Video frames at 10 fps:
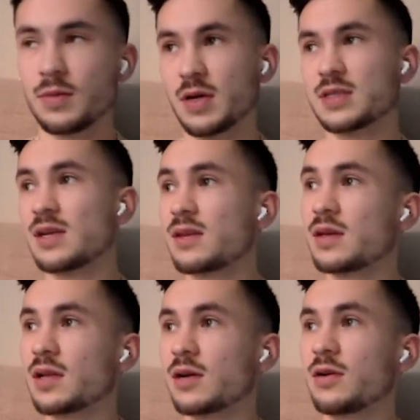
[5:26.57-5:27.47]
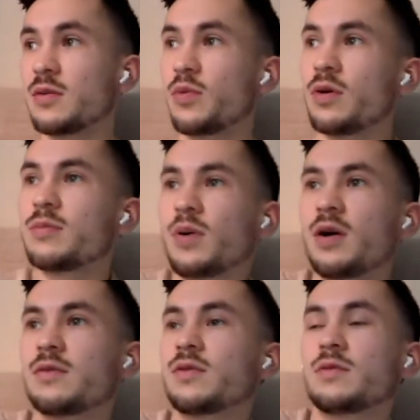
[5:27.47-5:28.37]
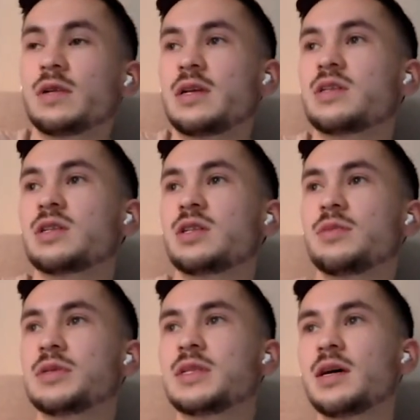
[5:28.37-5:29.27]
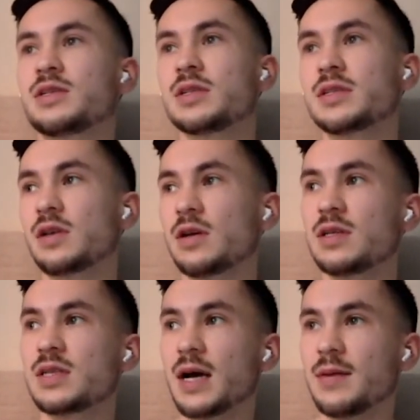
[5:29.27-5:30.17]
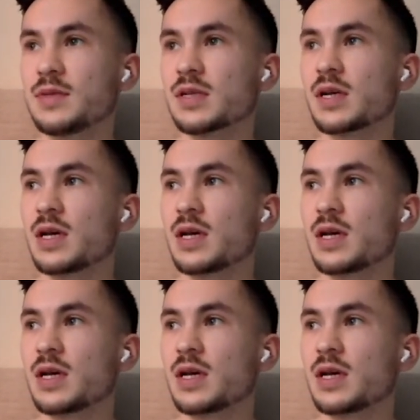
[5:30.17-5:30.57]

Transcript: Because I think like an important part of a relationship is not just the good times,